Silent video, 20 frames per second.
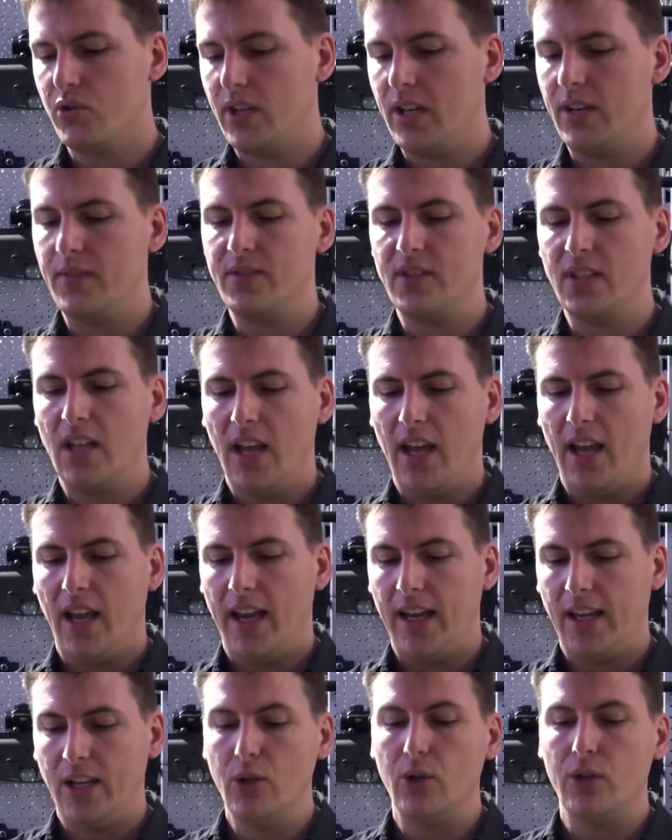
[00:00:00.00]
gives
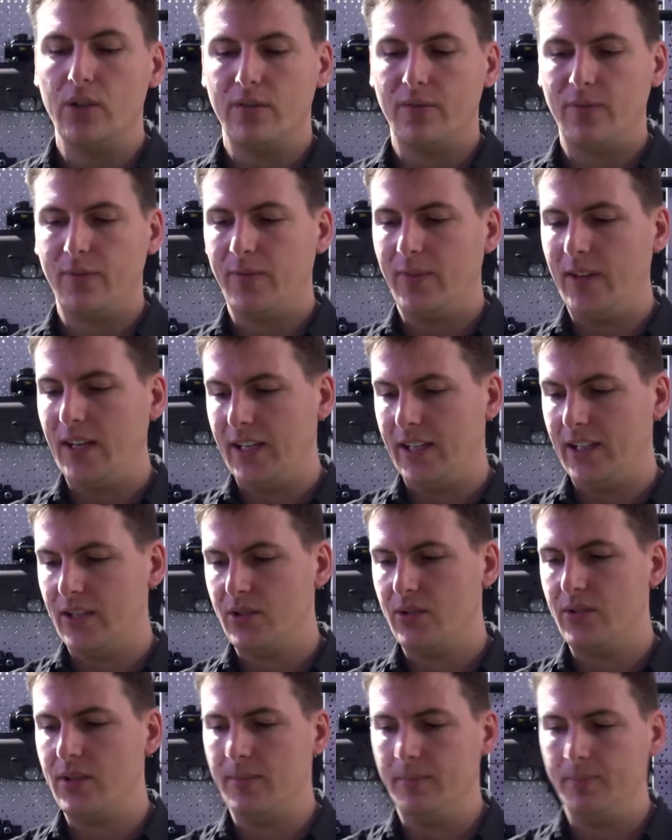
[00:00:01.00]
a good feeling
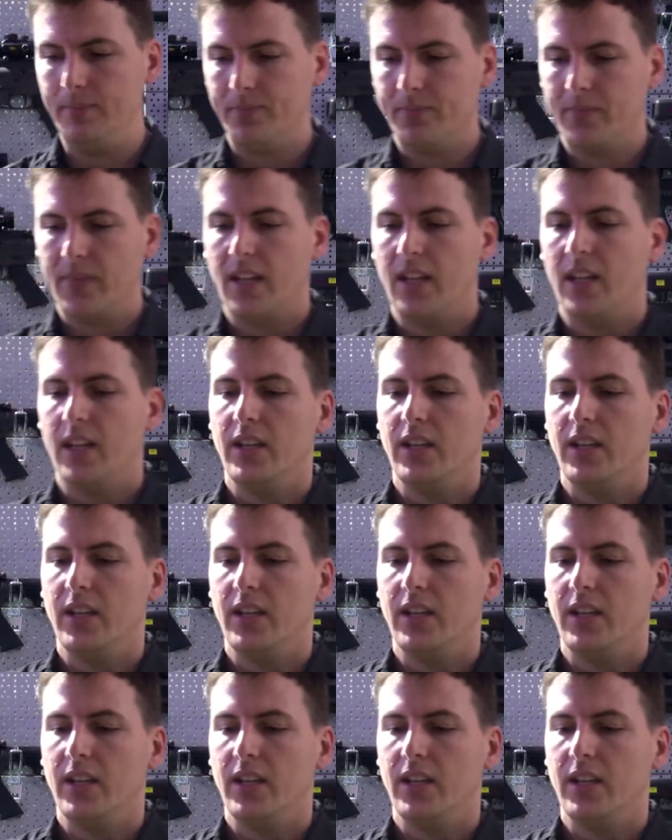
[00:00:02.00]
to them.